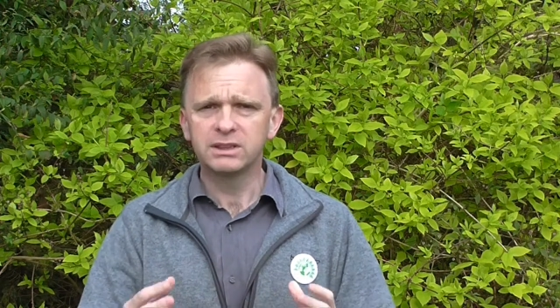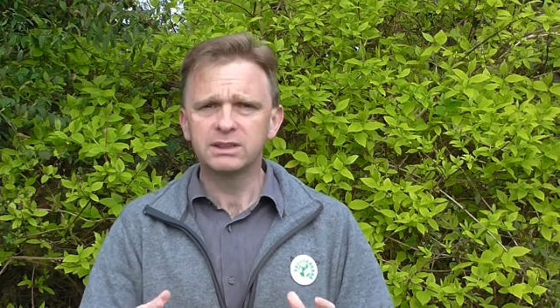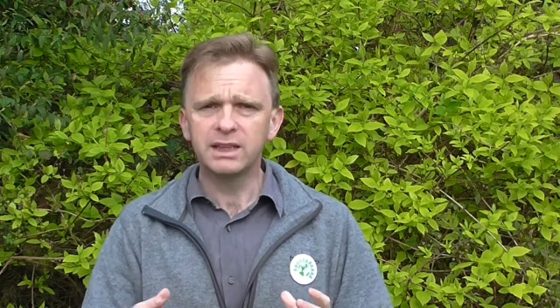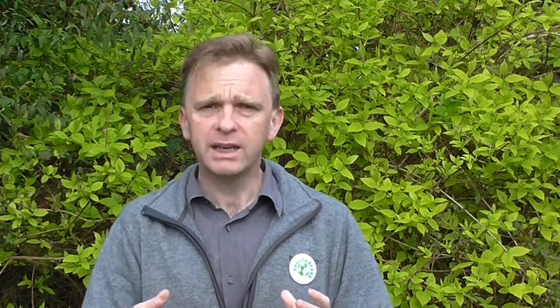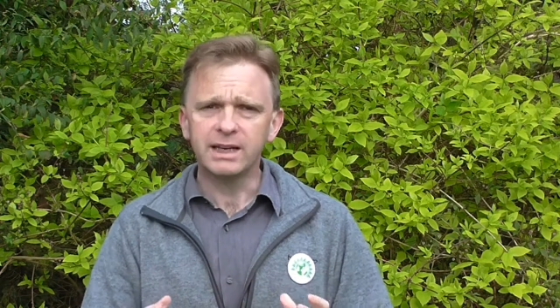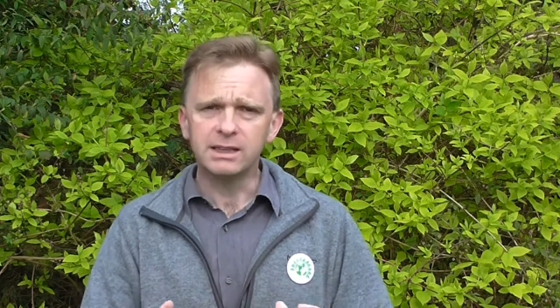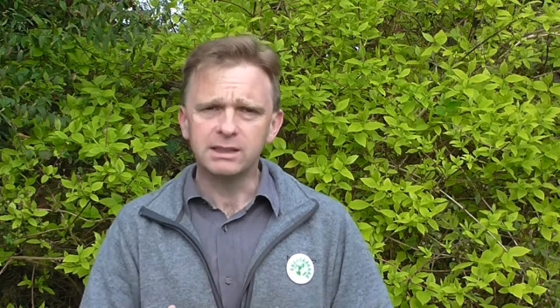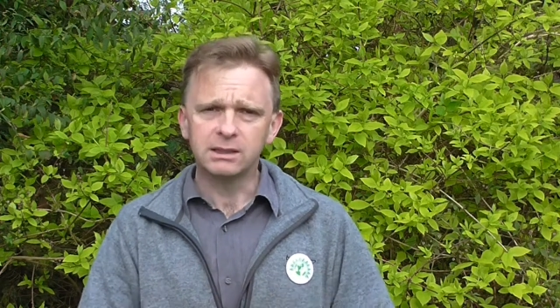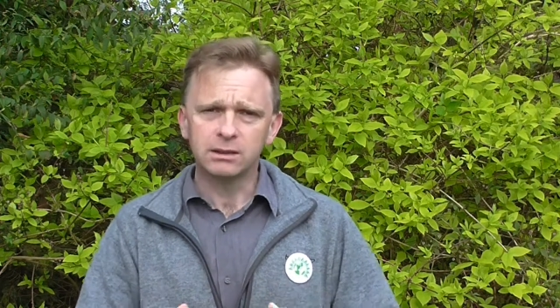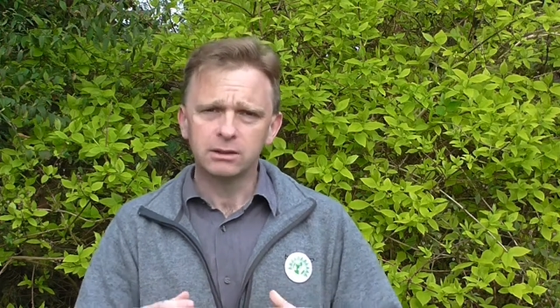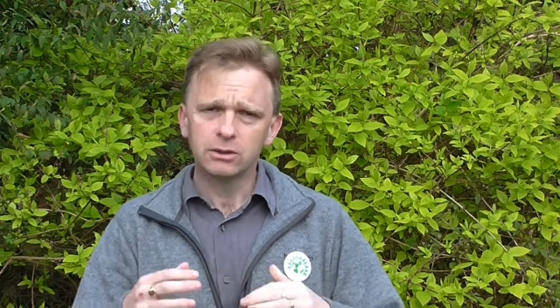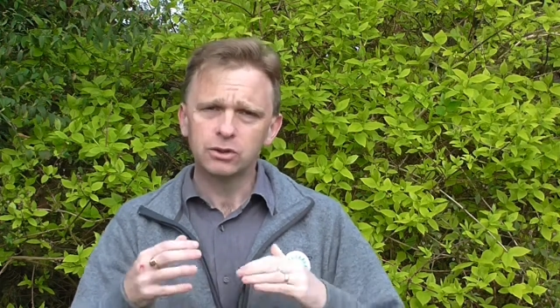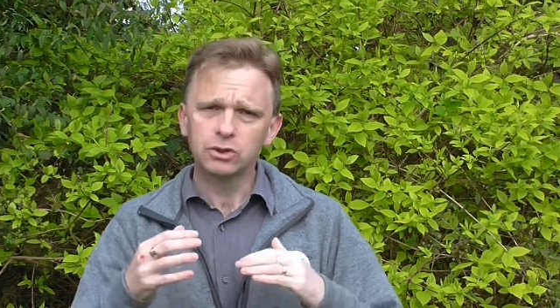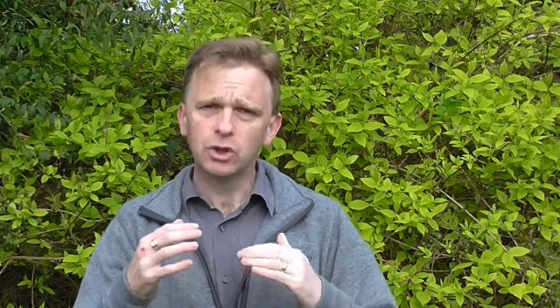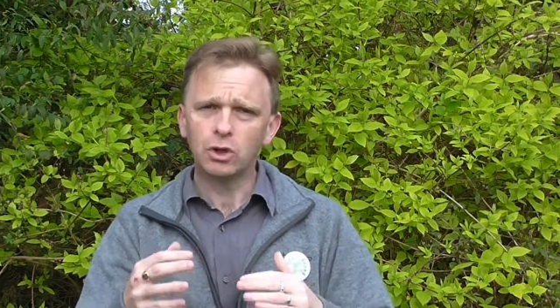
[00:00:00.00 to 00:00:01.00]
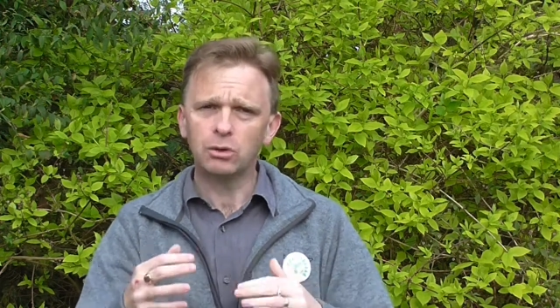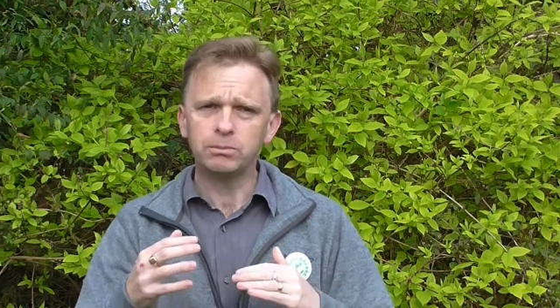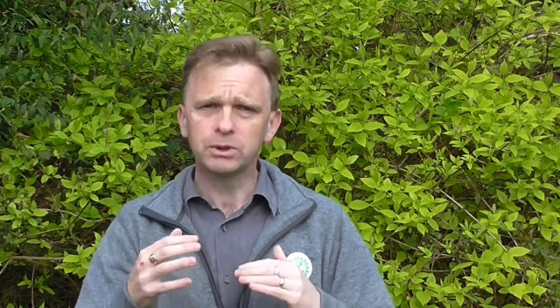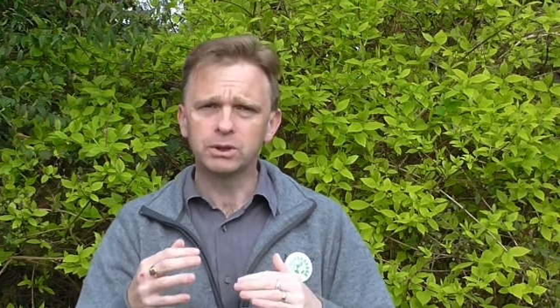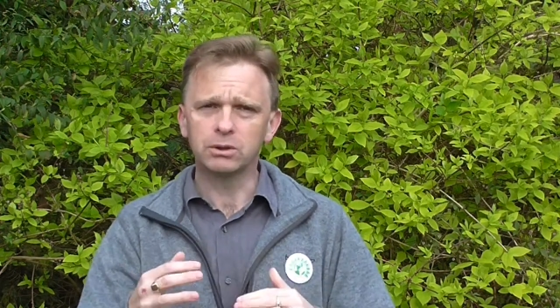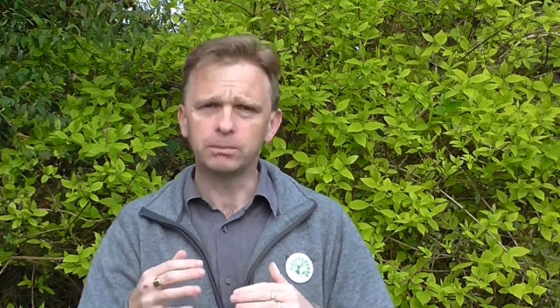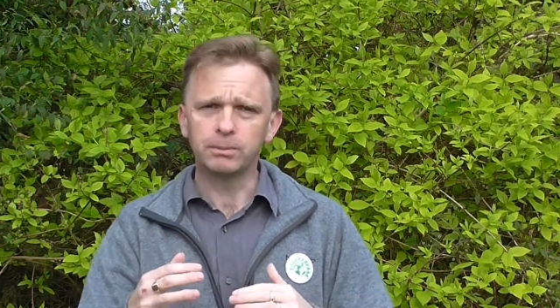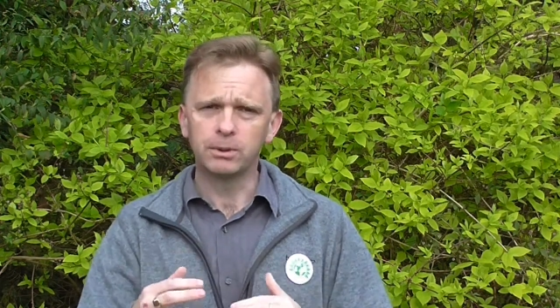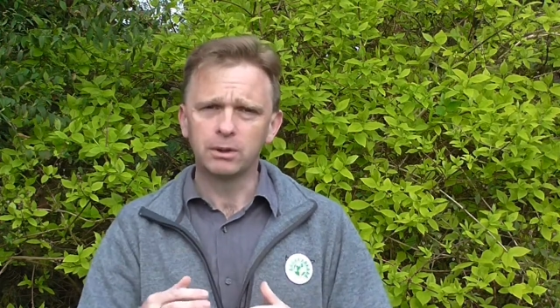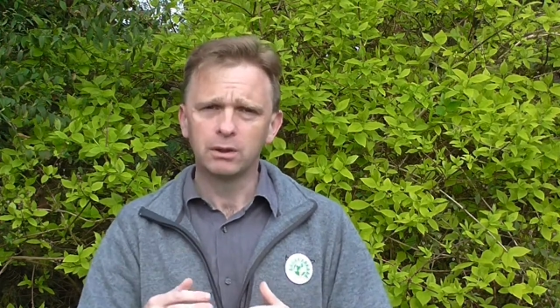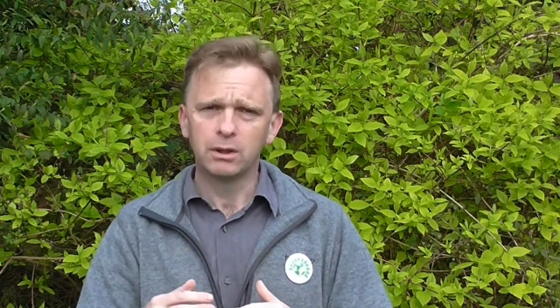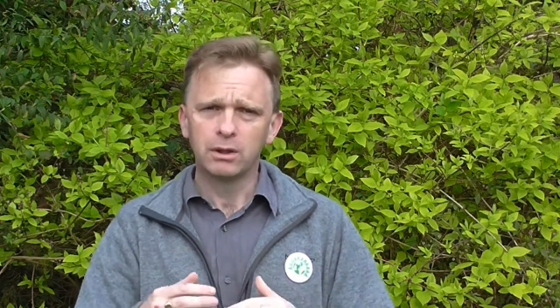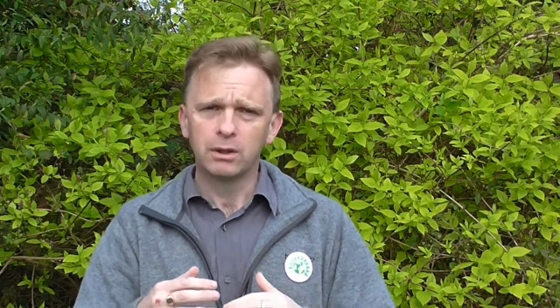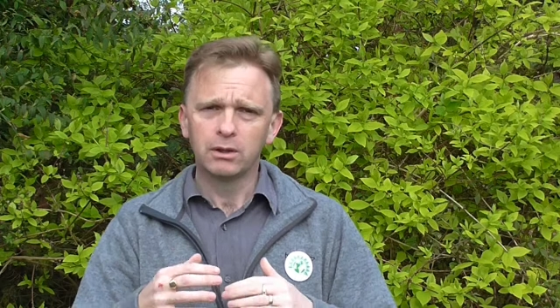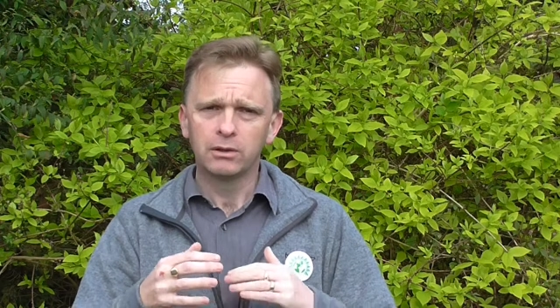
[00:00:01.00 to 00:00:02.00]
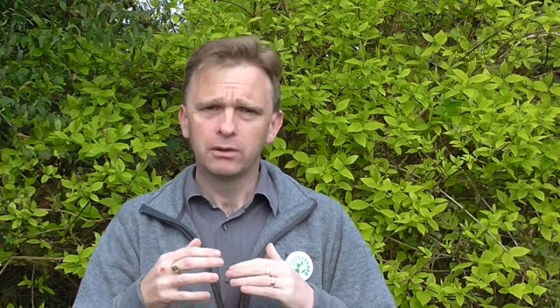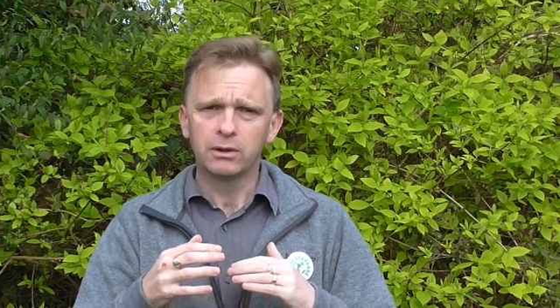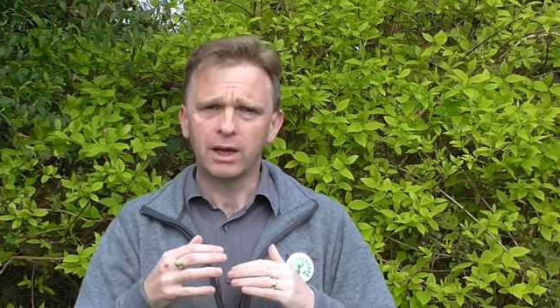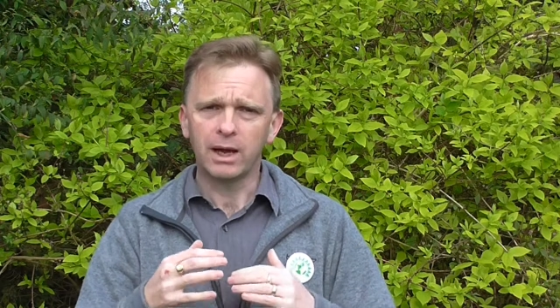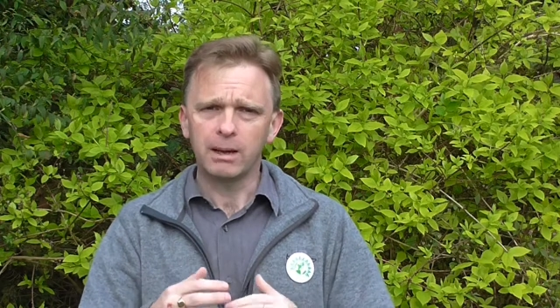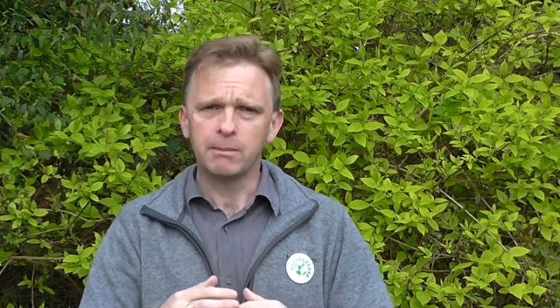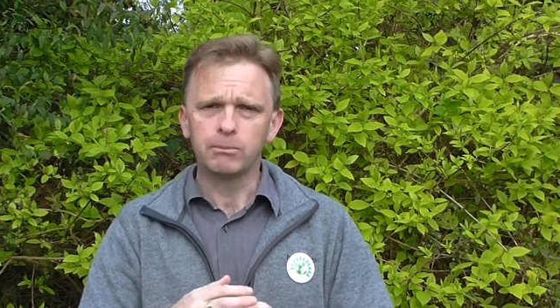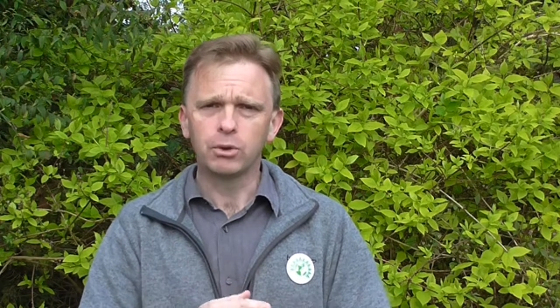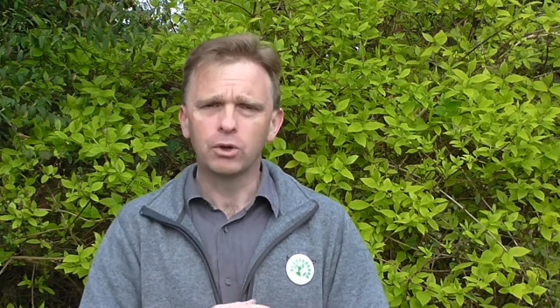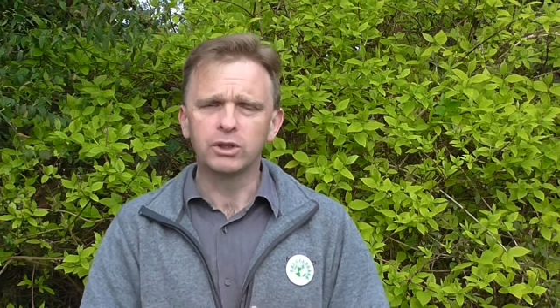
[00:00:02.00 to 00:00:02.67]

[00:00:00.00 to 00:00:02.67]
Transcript: the state tops up that